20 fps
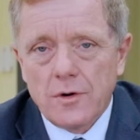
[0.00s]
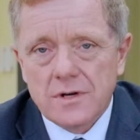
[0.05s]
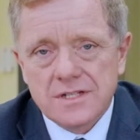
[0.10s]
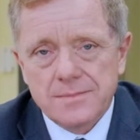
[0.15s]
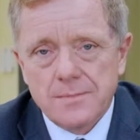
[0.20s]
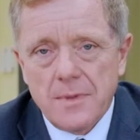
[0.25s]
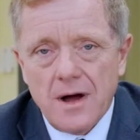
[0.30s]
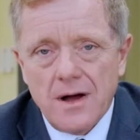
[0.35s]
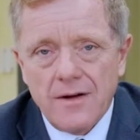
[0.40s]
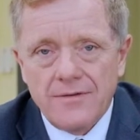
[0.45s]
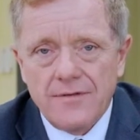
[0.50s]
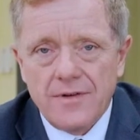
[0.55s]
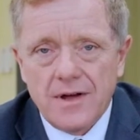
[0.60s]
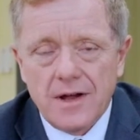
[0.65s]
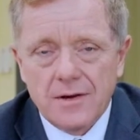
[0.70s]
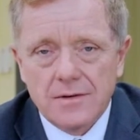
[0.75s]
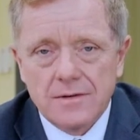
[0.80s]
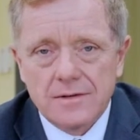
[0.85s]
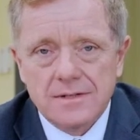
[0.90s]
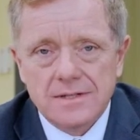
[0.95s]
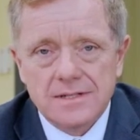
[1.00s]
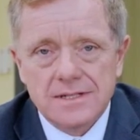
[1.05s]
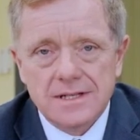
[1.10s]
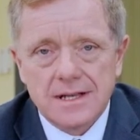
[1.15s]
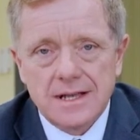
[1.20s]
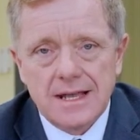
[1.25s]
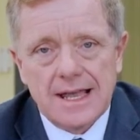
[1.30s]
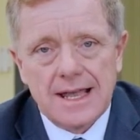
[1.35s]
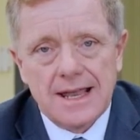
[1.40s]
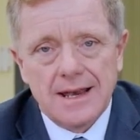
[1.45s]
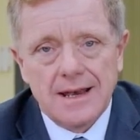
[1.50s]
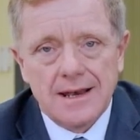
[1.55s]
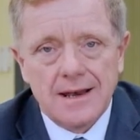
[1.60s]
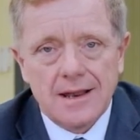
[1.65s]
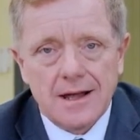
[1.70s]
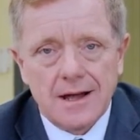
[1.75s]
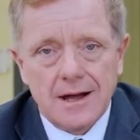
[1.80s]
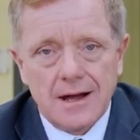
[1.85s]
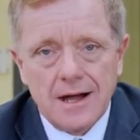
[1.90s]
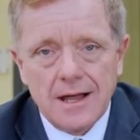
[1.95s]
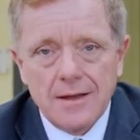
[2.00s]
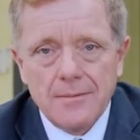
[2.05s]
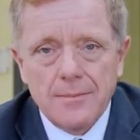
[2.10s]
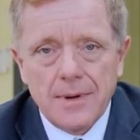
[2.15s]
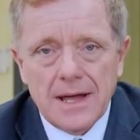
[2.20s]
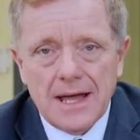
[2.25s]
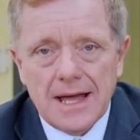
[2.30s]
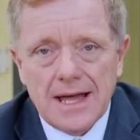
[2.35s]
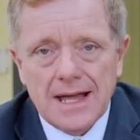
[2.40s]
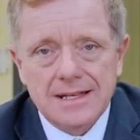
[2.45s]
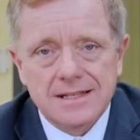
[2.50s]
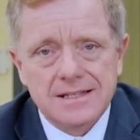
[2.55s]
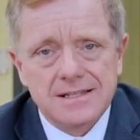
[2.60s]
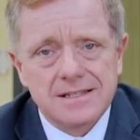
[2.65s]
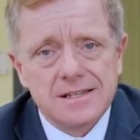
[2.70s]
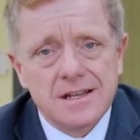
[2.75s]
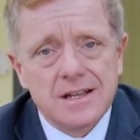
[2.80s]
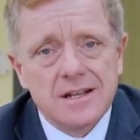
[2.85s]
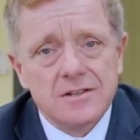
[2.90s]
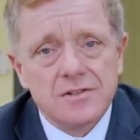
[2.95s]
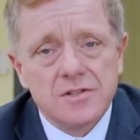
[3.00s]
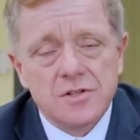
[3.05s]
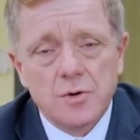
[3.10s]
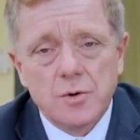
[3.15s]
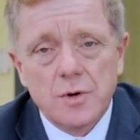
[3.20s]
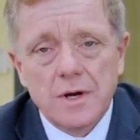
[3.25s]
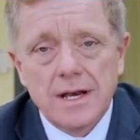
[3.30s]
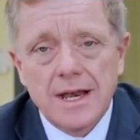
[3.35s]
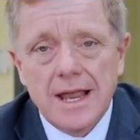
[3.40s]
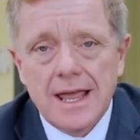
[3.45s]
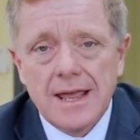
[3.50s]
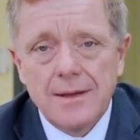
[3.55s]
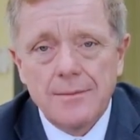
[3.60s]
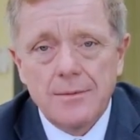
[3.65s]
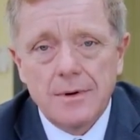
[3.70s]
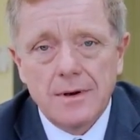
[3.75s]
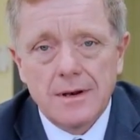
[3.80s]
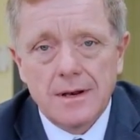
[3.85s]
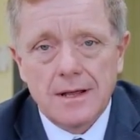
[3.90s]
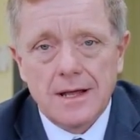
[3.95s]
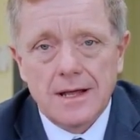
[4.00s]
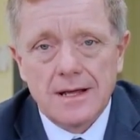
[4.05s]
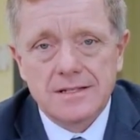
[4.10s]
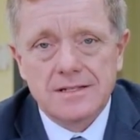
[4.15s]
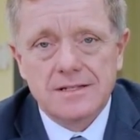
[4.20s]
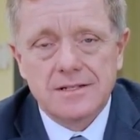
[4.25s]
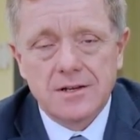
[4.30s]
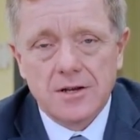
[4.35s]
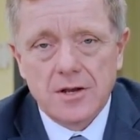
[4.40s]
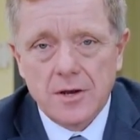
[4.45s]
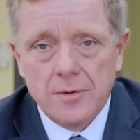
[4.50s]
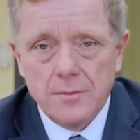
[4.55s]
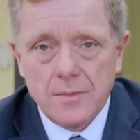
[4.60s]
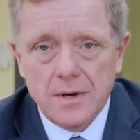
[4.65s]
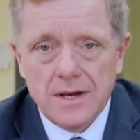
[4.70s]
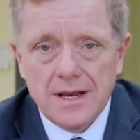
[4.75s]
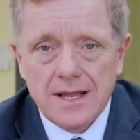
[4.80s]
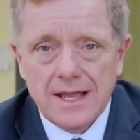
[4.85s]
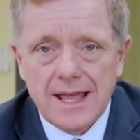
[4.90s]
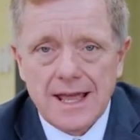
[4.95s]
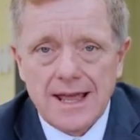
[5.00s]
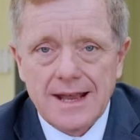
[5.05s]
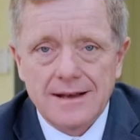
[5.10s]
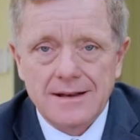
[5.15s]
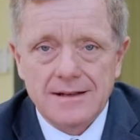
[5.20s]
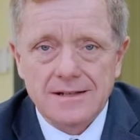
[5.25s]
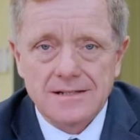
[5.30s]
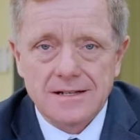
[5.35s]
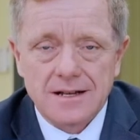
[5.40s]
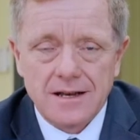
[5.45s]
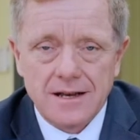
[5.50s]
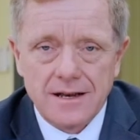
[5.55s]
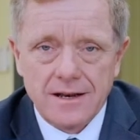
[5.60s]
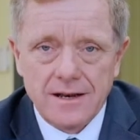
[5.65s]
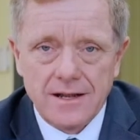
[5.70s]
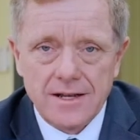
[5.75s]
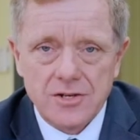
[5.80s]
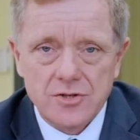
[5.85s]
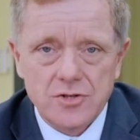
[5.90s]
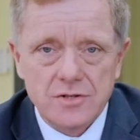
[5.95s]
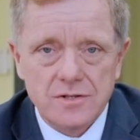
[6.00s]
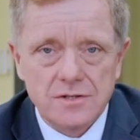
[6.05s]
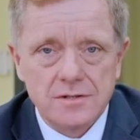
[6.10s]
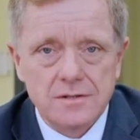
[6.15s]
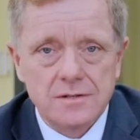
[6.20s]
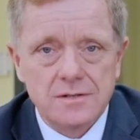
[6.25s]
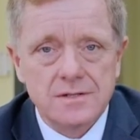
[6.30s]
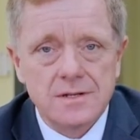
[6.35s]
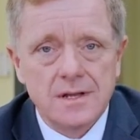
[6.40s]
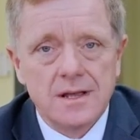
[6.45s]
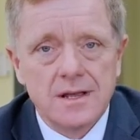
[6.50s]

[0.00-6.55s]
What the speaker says: smartphones and iPads to enable us to communicate as clinicians